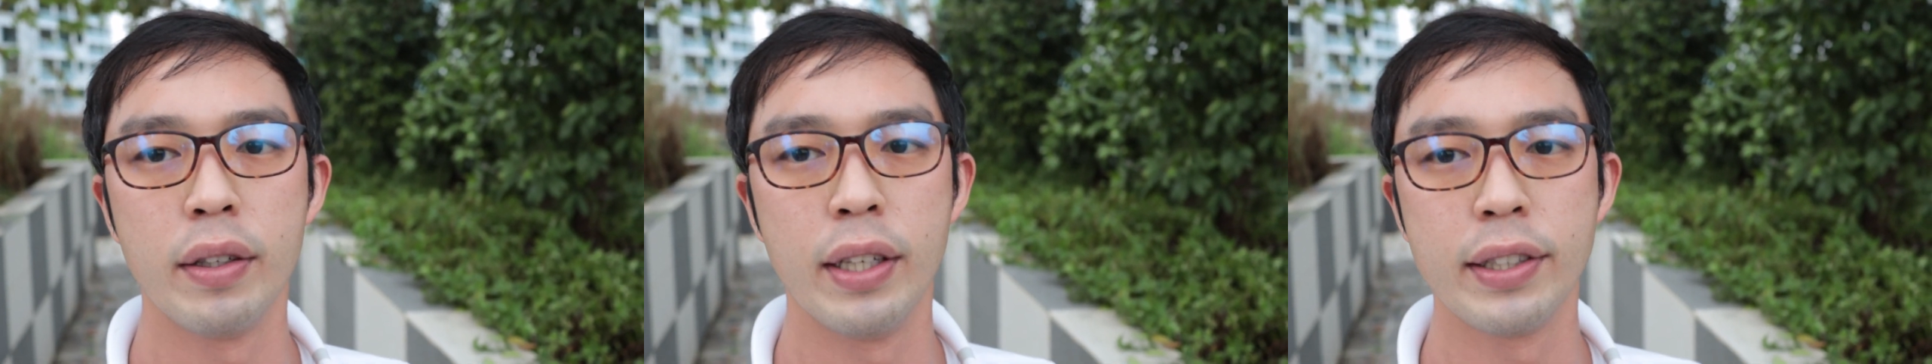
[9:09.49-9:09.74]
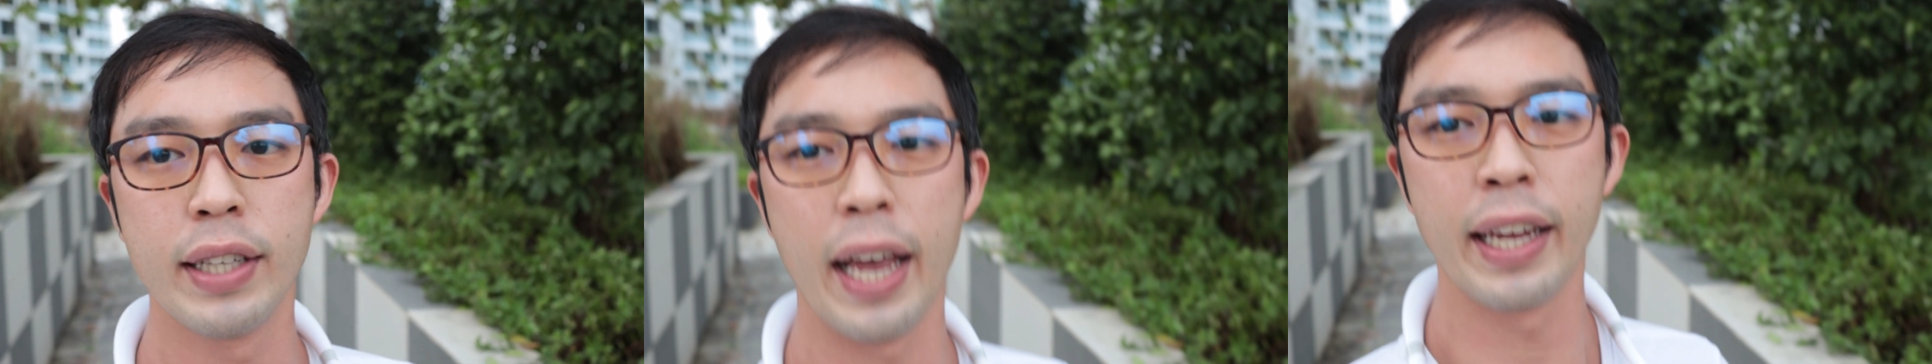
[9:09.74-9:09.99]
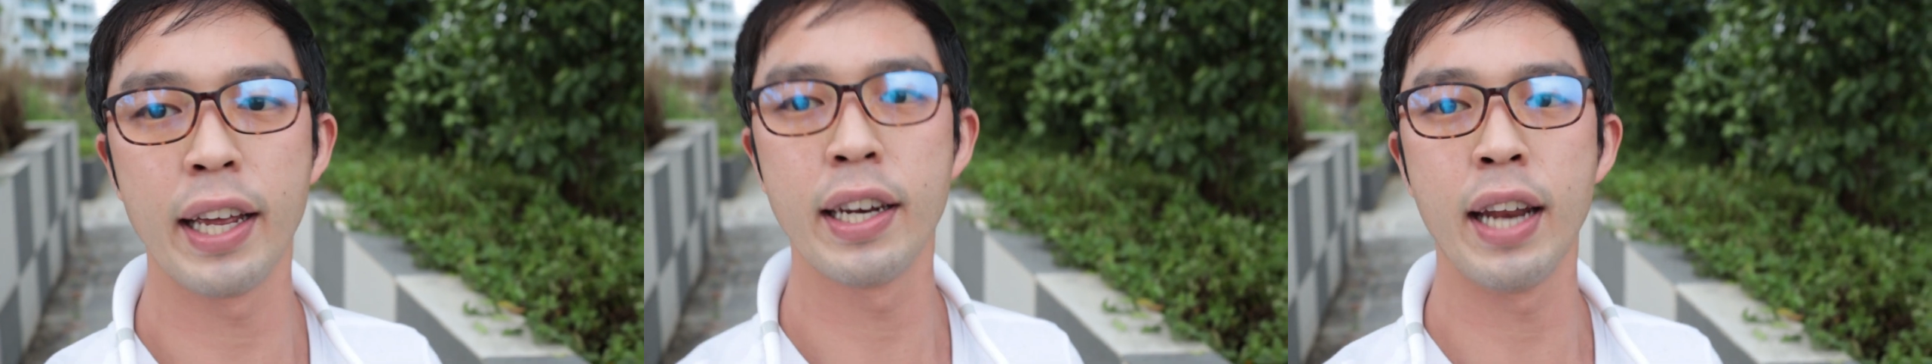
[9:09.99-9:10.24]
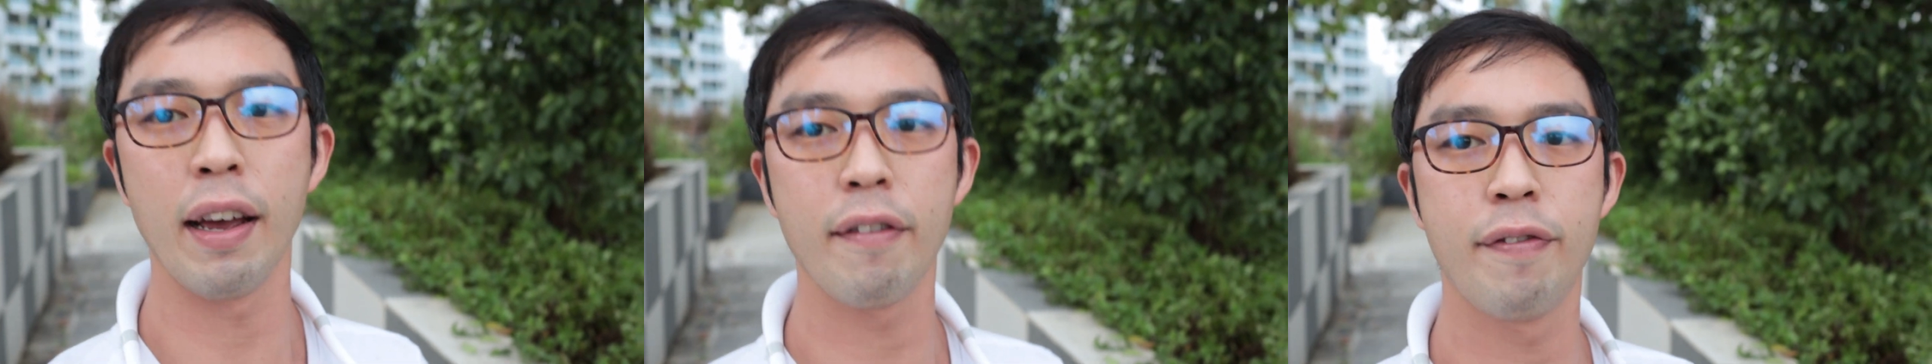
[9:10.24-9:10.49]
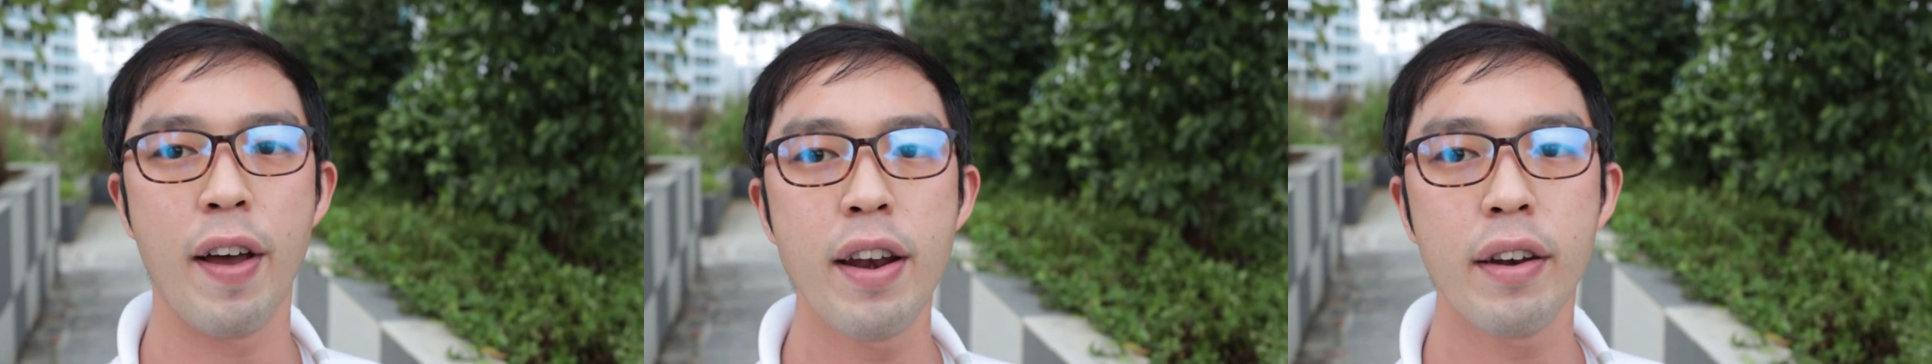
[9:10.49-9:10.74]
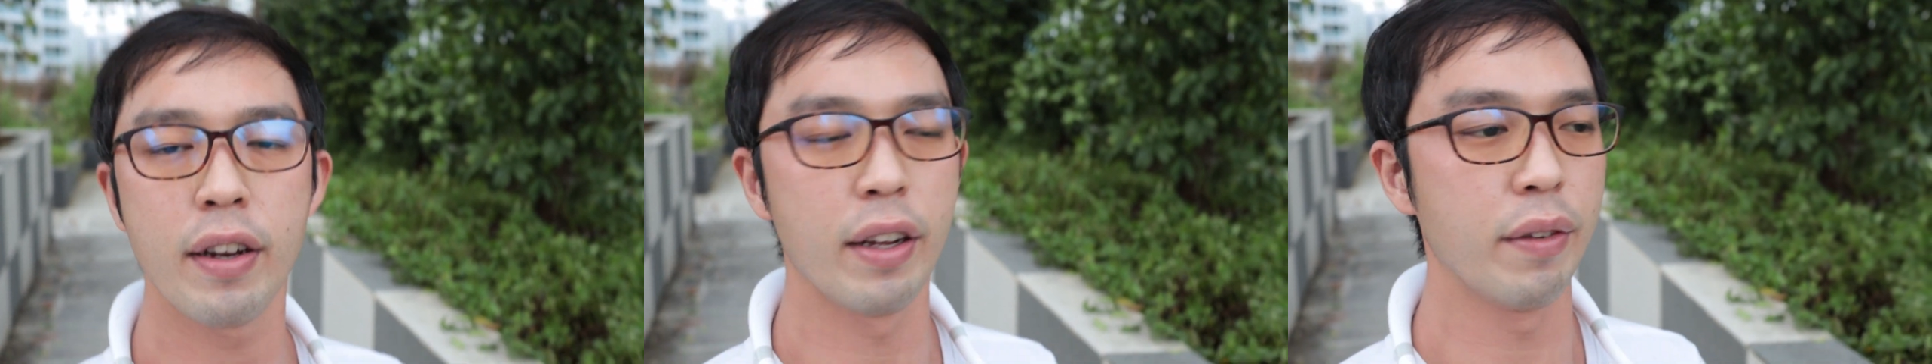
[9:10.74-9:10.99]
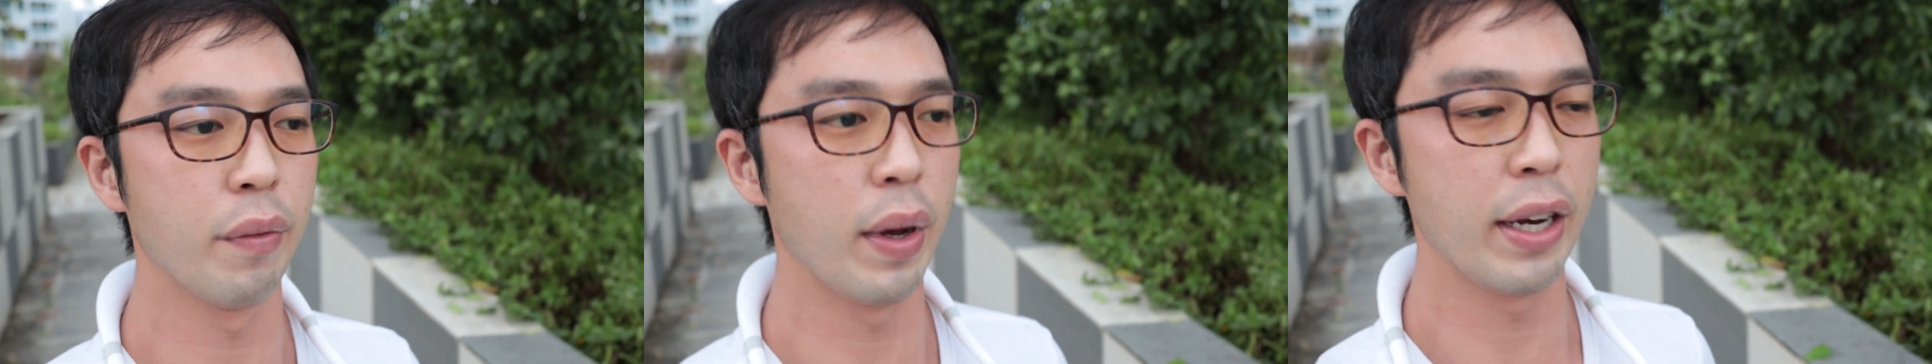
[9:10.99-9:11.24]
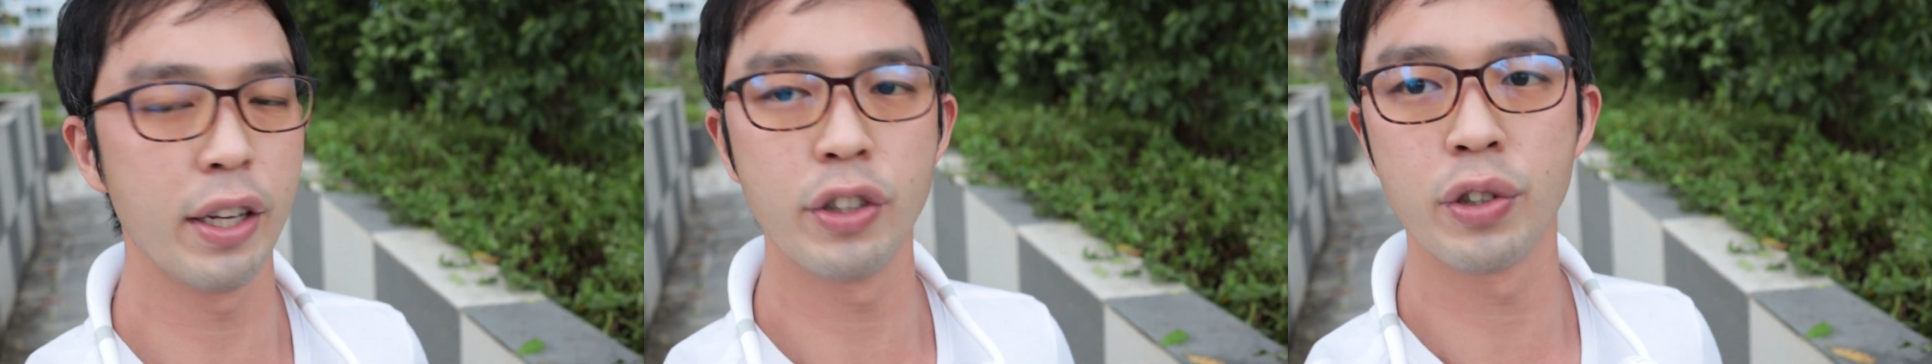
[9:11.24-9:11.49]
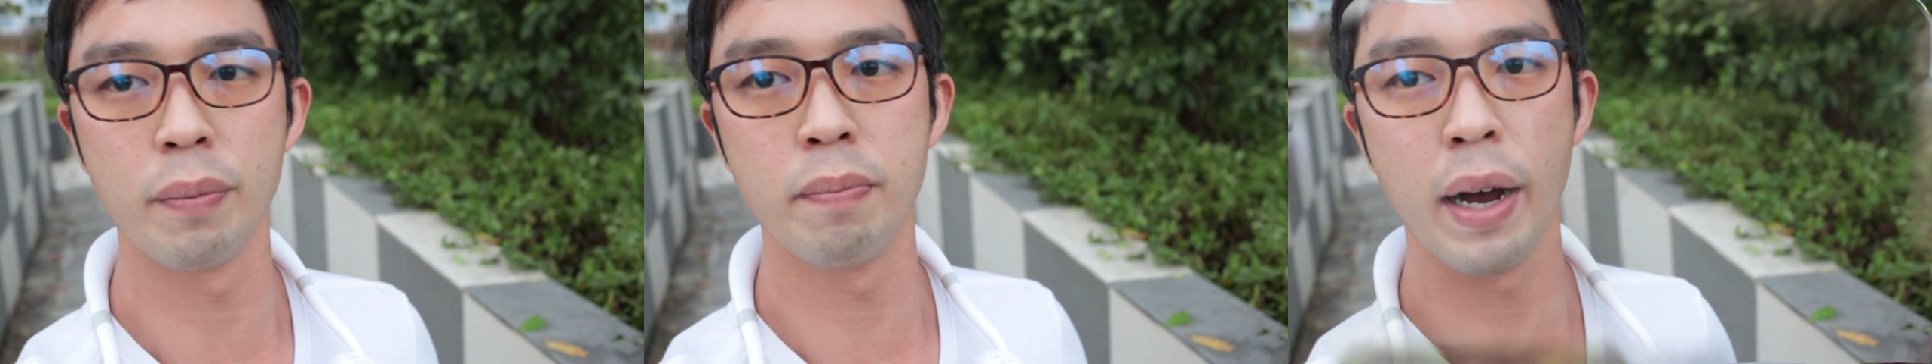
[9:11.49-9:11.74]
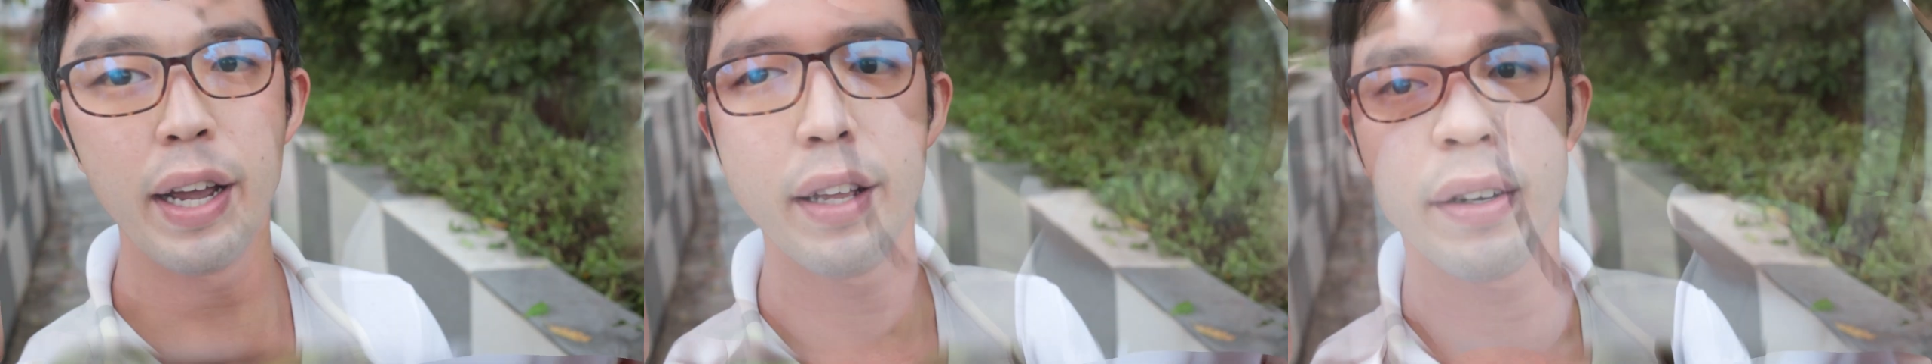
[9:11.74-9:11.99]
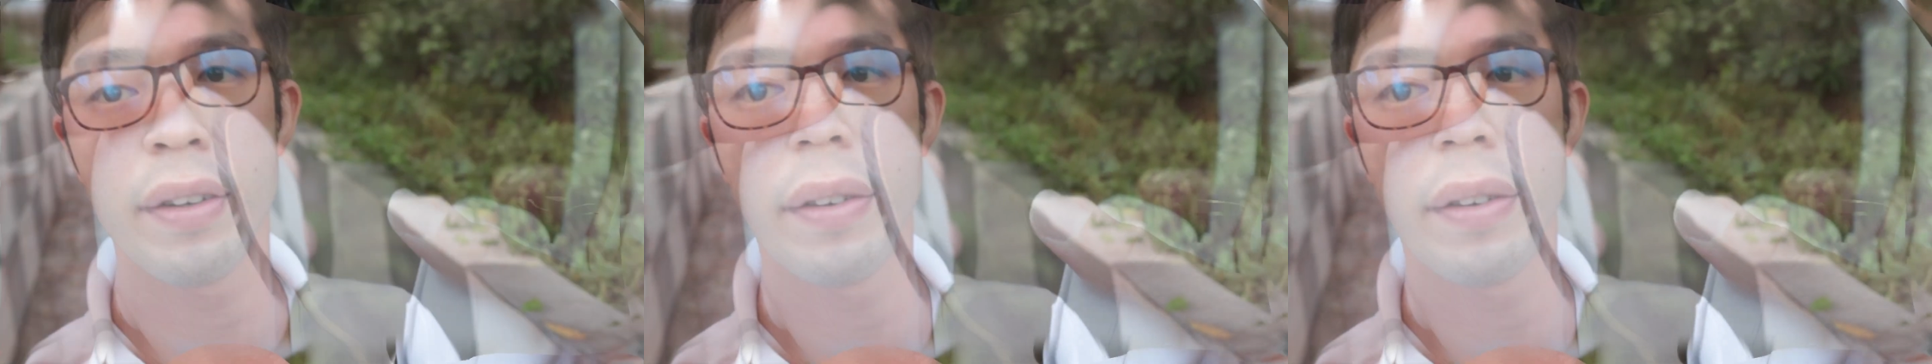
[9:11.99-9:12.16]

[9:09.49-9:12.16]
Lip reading: this hanging neck fan and whether you should buy it.